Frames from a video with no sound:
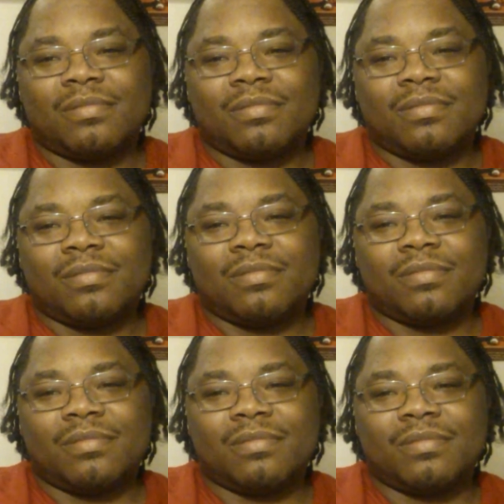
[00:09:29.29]

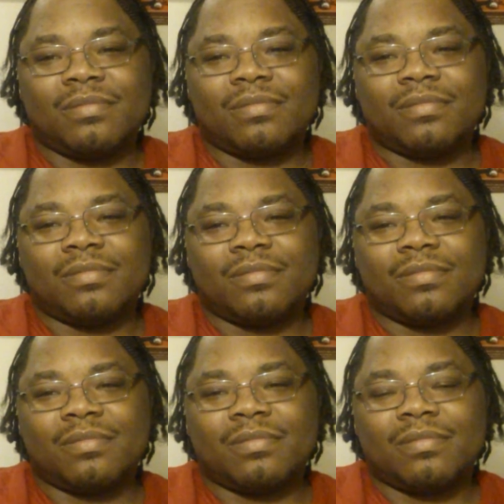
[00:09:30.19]

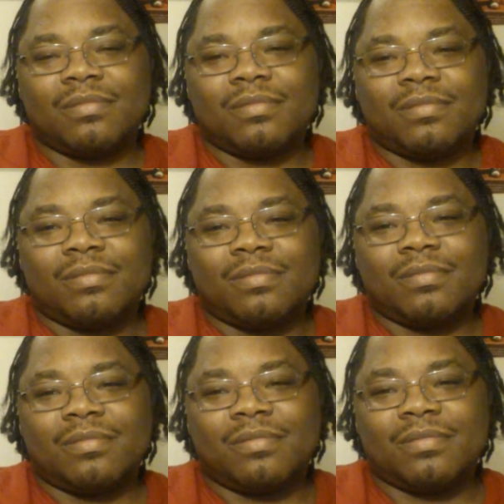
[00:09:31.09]

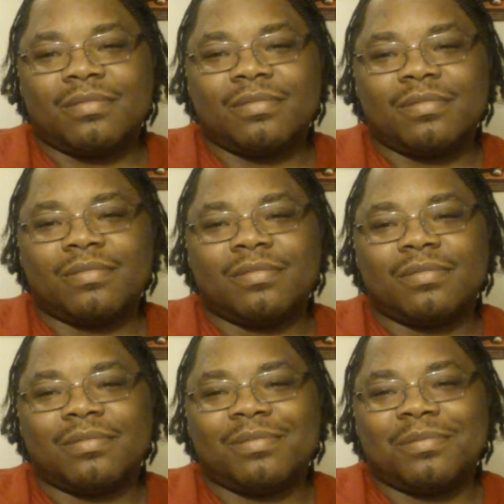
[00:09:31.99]

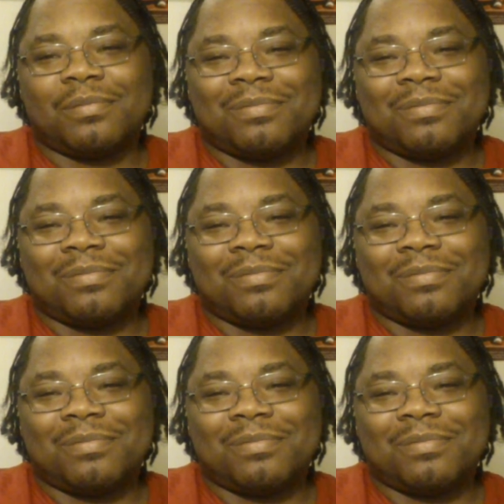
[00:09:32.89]
(not speaking)